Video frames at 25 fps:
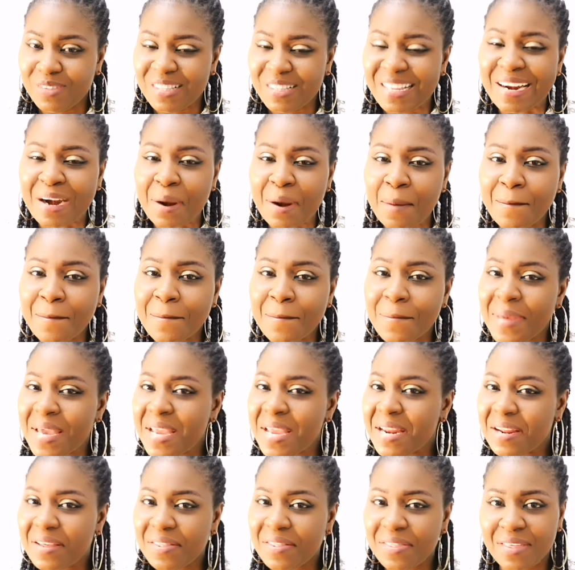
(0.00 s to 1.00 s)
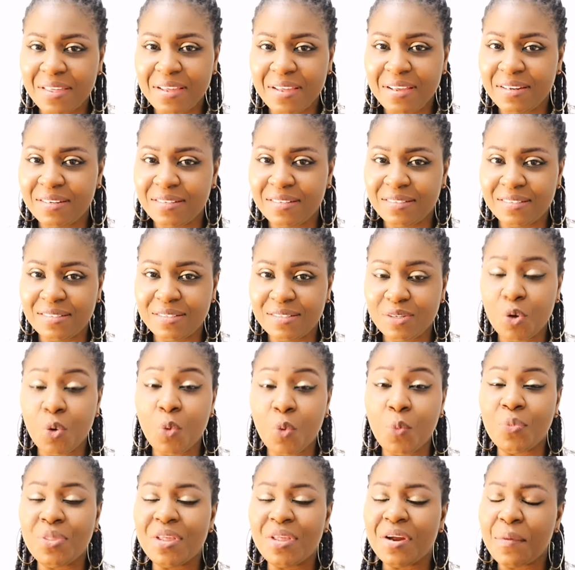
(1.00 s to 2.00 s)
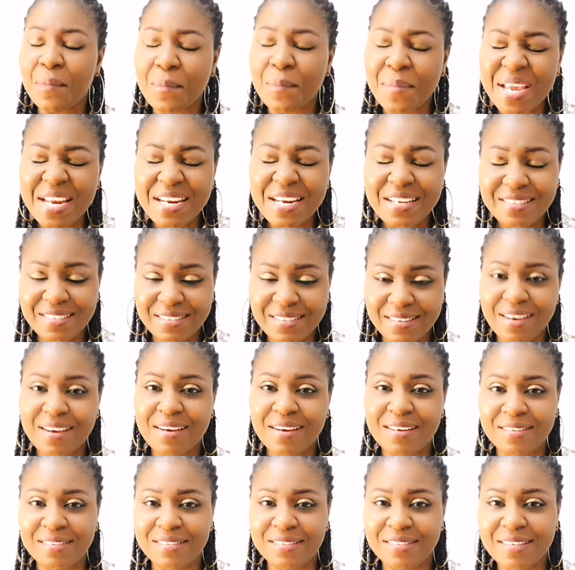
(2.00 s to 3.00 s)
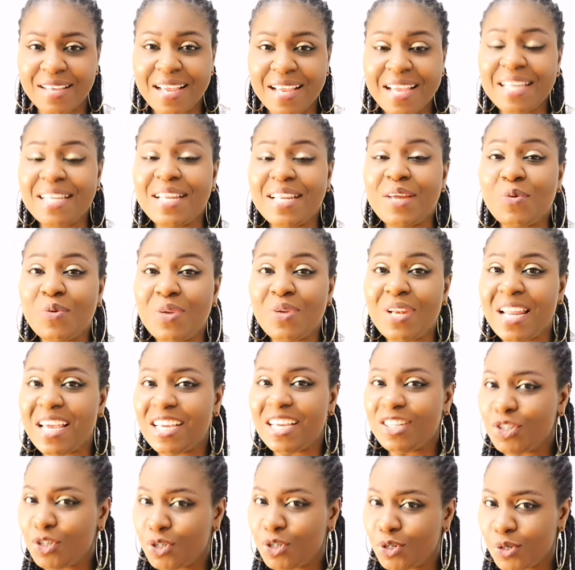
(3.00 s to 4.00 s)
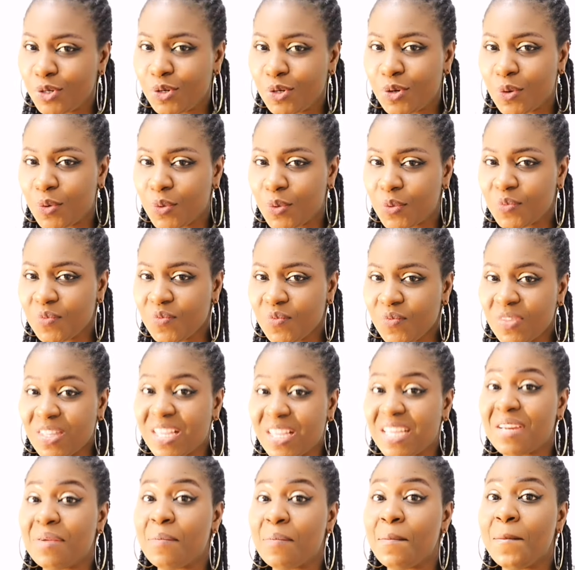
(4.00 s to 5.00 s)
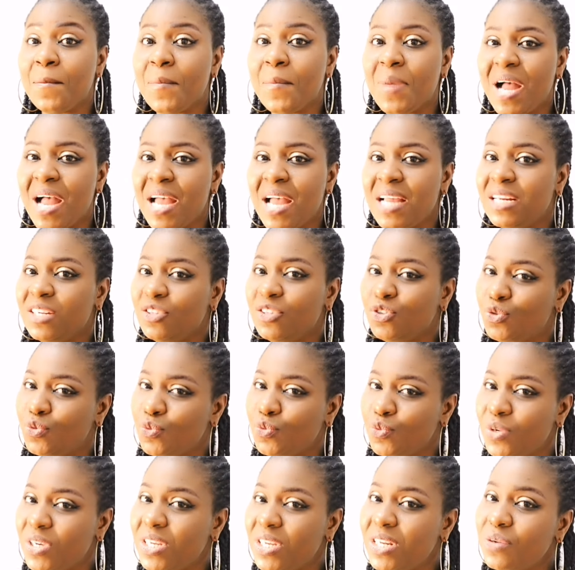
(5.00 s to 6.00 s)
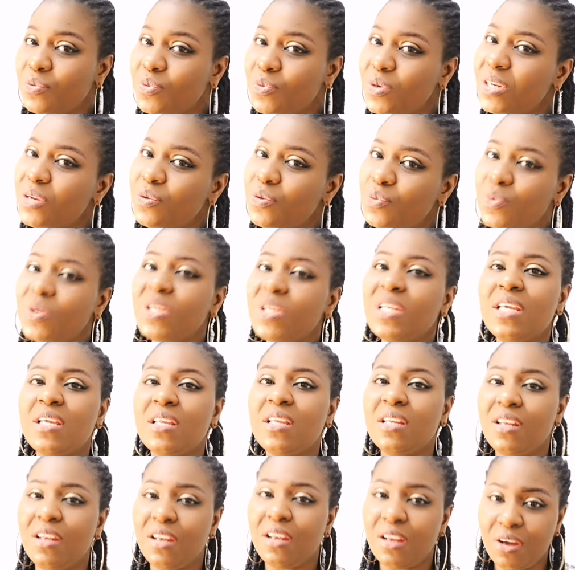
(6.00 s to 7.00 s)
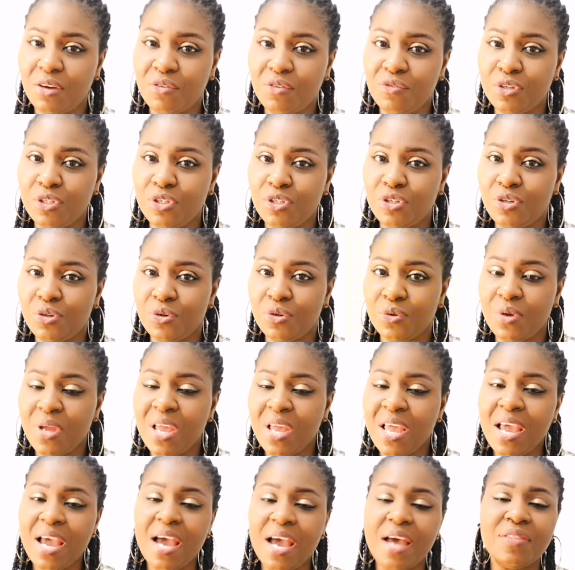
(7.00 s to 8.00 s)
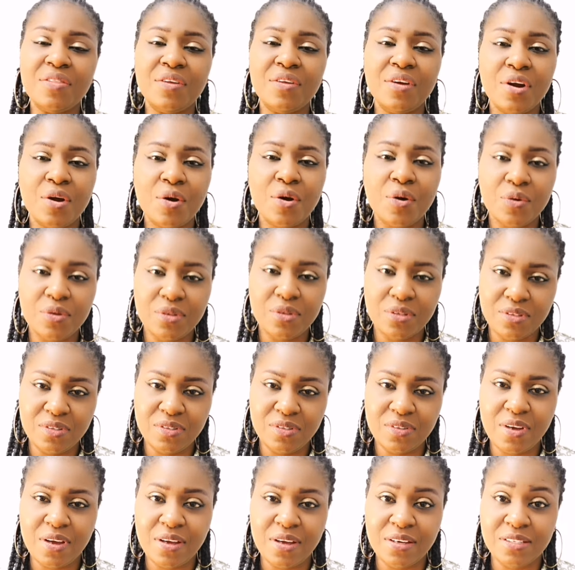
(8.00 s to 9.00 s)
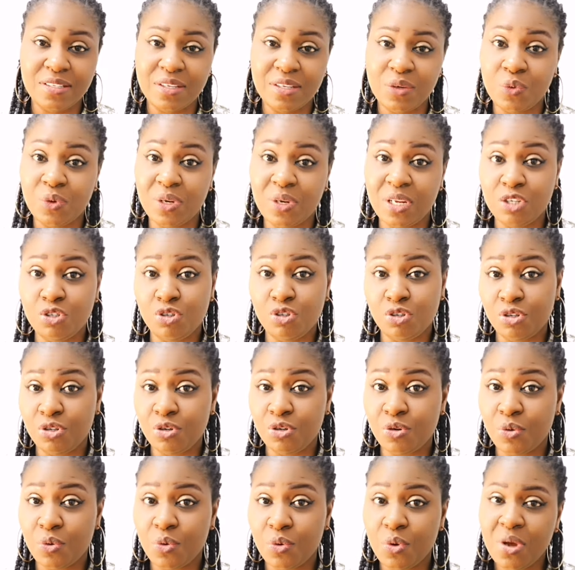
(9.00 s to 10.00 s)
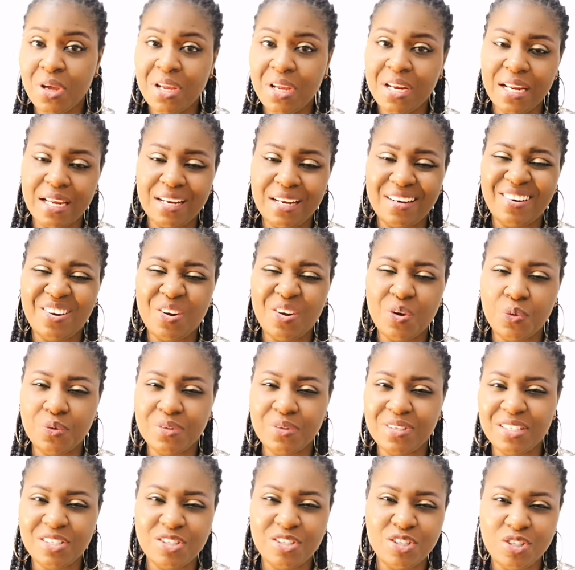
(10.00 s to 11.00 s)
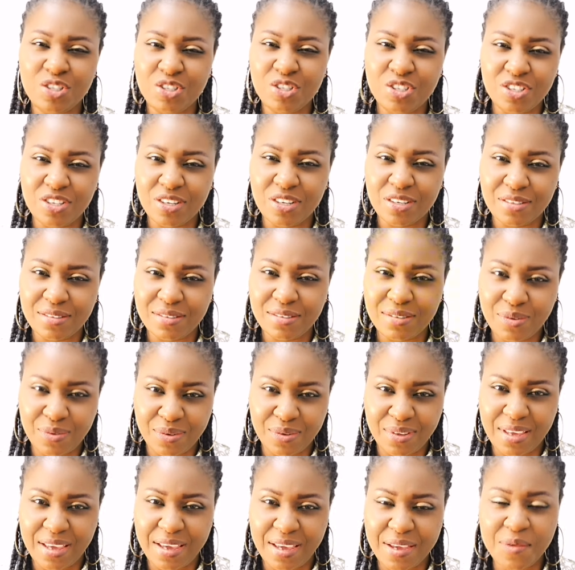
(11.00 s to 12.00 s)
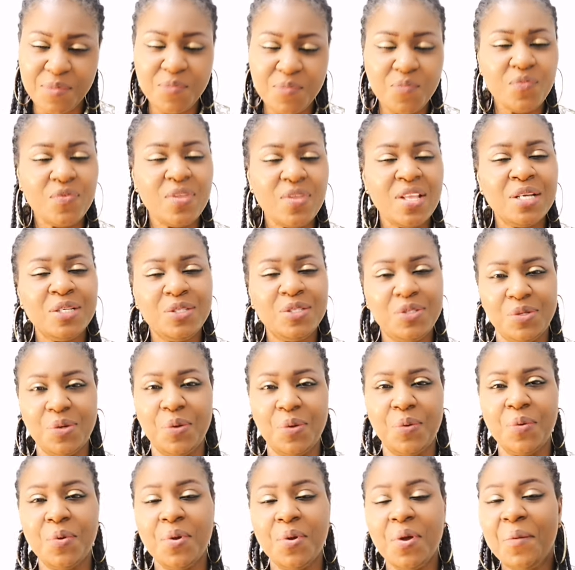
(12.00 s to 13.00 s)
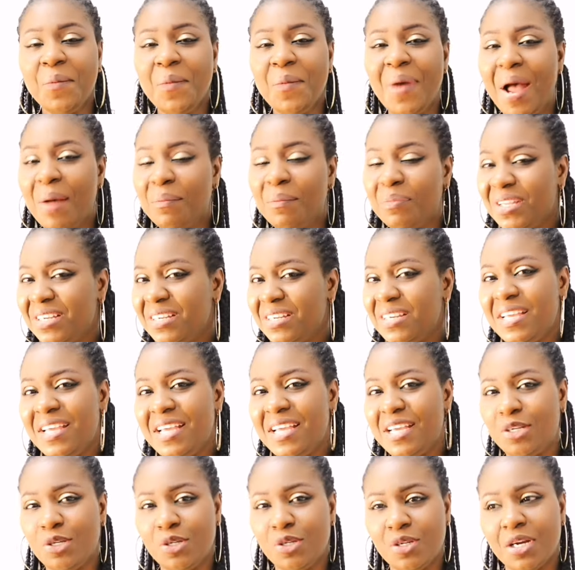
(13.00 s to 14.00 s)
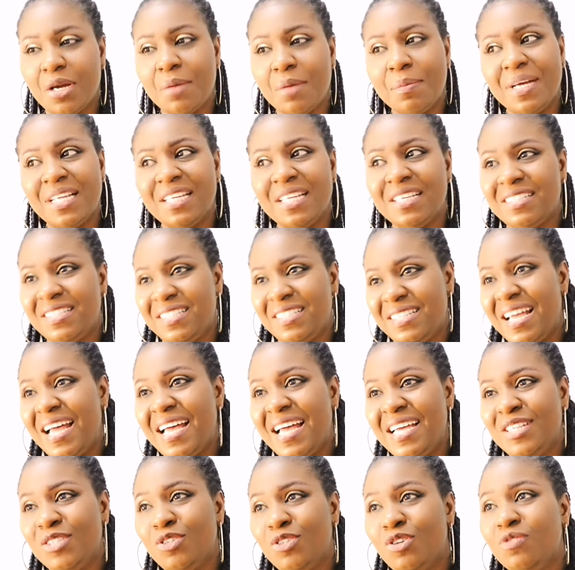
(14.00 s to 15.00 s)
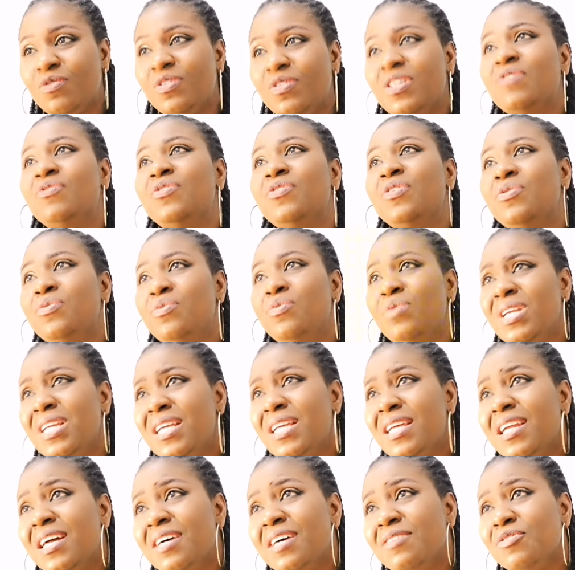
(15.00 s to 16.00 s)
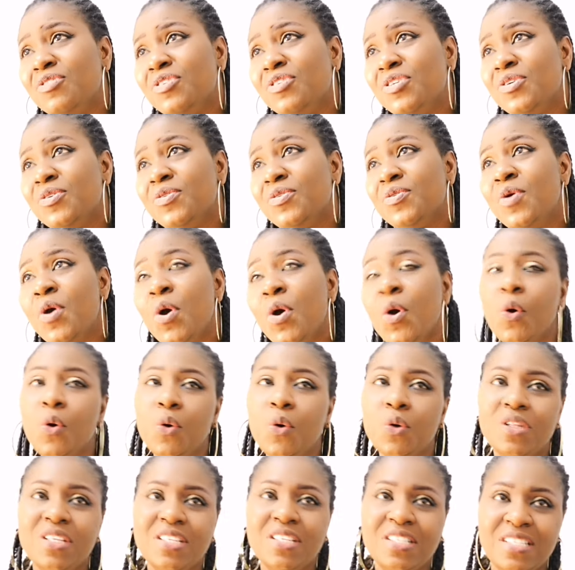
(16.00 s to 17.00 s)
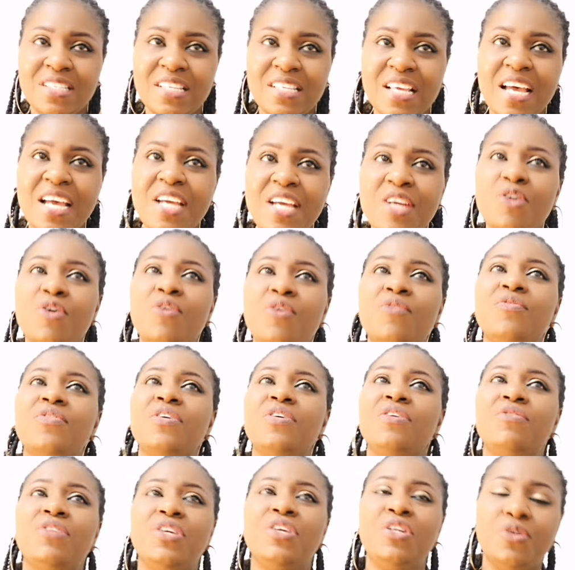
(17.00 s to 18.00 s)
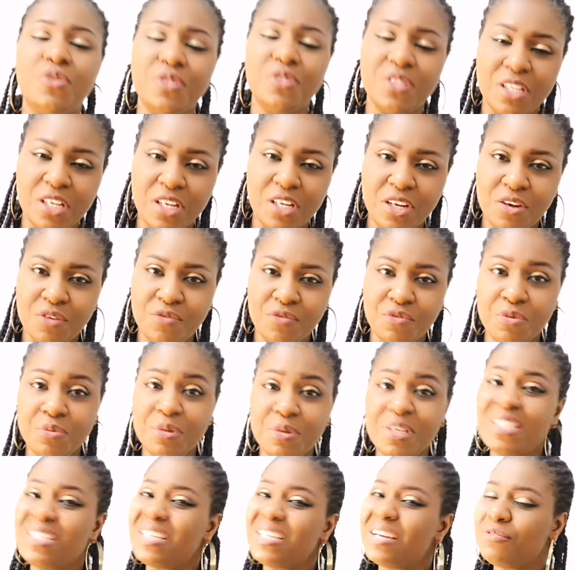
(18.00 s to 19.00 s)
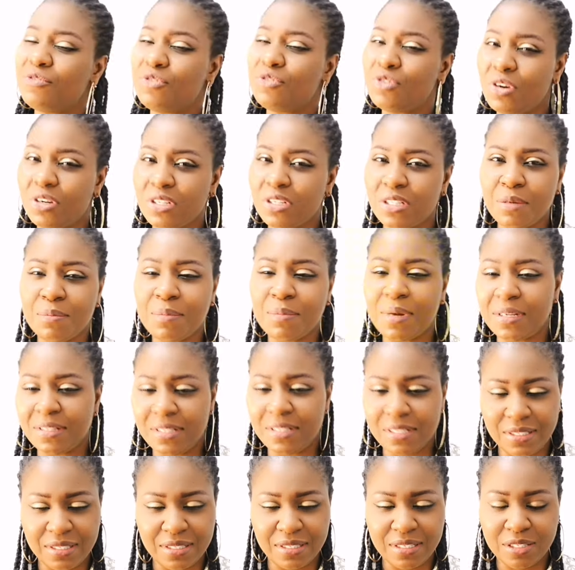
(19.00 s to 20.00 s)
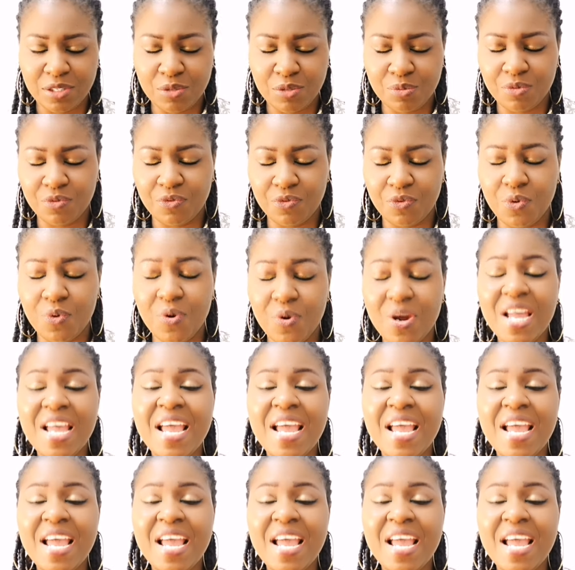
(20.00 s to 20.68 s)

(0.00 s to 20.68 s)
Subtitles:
There are many things, or there are many signs that will let you know that a man is really, really, really in love with you. And there are other signs that will let you know that no, this is just, okay? So I'm not here to talk about the signs of if he really loves you or the sign of if he doesn't love you, because I've talked about these things before.